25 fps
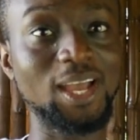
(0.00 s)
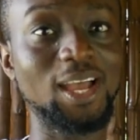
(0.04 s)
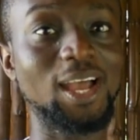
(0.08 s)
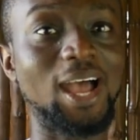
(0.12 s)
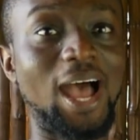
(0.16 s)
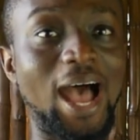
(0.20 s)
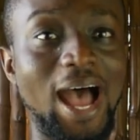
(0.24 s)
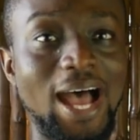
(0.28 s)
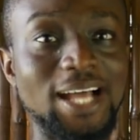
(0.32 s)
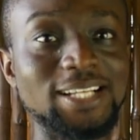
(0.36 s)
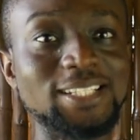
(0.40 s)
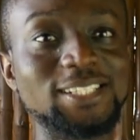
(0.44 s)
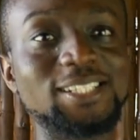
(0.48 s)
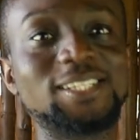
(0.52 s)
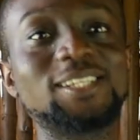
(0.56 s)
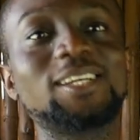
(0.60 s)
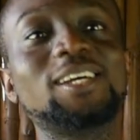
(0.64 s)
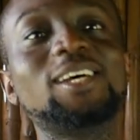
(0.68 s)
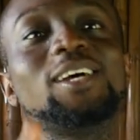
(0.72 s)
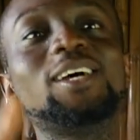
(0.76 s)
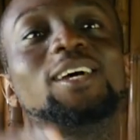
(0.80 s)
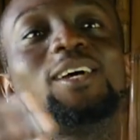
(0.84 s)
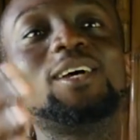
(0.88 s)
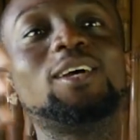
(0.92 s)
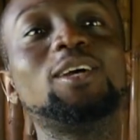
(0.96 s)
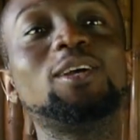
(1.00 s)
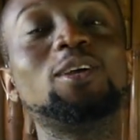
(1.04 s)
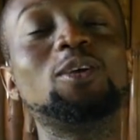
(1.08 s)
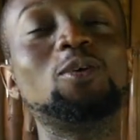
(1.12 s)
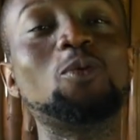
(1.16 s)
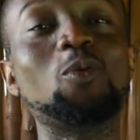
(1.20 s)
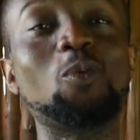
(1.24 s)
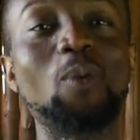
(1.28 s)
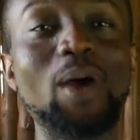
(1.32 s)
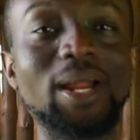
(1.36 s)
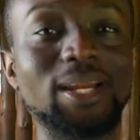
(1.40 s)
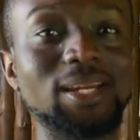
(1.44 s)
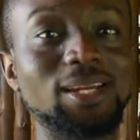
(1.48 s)
And
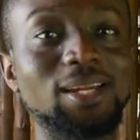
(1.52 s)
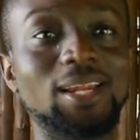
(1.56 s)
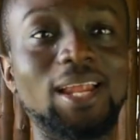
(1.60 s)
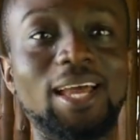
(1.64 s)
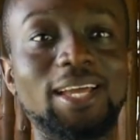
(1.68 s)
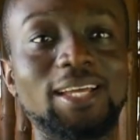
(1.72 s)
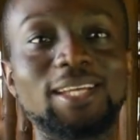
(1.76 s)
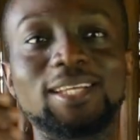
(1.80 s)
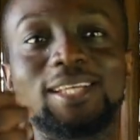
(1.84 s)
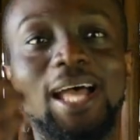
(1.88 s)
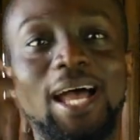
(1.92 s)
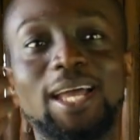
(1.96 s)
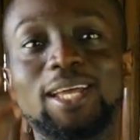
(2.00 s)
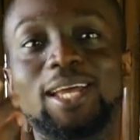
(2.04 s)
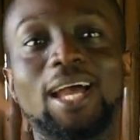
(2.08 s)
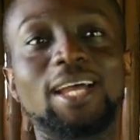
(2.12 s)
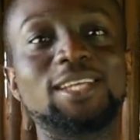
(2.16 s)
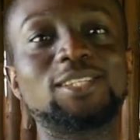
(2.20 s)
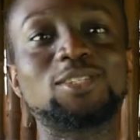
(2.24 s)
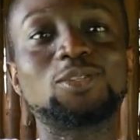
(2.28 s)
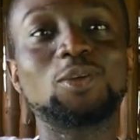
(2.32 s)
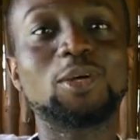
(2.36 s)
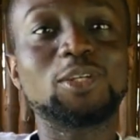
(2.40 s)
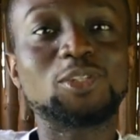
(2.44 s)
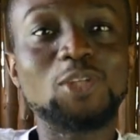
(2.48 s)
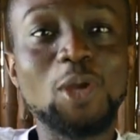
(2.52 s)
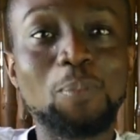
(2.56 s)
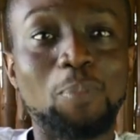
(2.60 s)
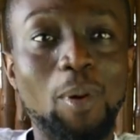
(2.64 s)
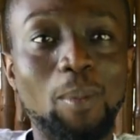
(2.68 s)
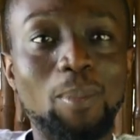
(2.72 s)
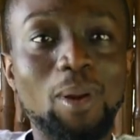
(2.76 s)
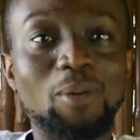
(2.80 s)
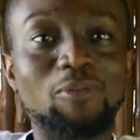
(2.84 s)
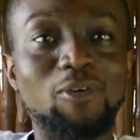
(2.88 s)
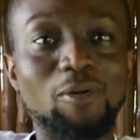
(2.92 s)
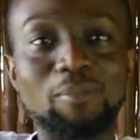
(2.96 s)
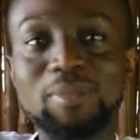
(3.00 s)
when it's not a
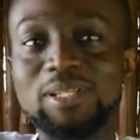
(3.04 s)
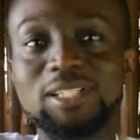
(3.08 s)
problem for me,